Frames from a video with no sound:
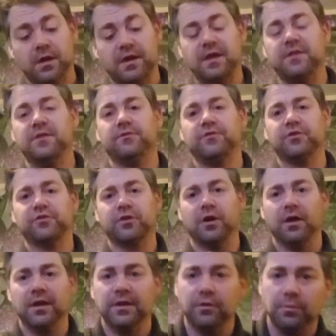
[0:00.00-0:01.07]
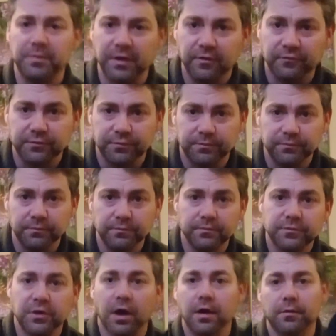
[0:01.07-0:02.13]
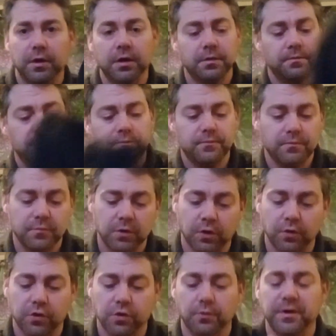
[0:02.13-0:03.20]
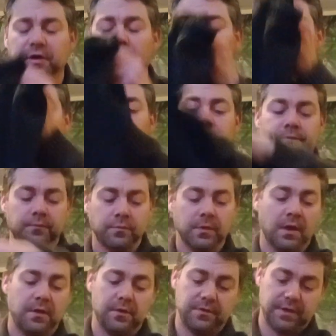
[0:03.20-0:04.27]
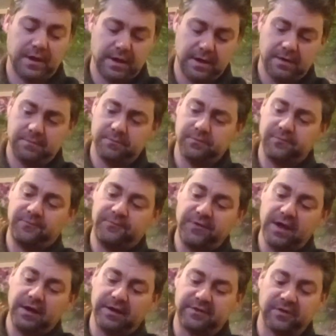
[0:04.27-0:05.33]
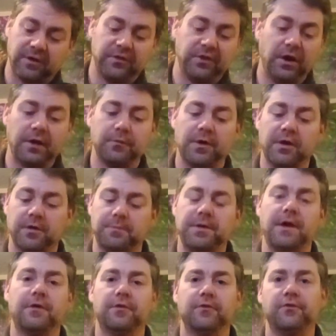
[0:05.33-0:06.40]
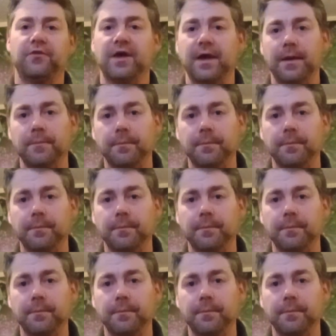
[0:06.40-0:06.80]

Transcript: Again, they've just got a little bit of Daiwa logo in on it. They're fairly tight. They're like wearing a pair of,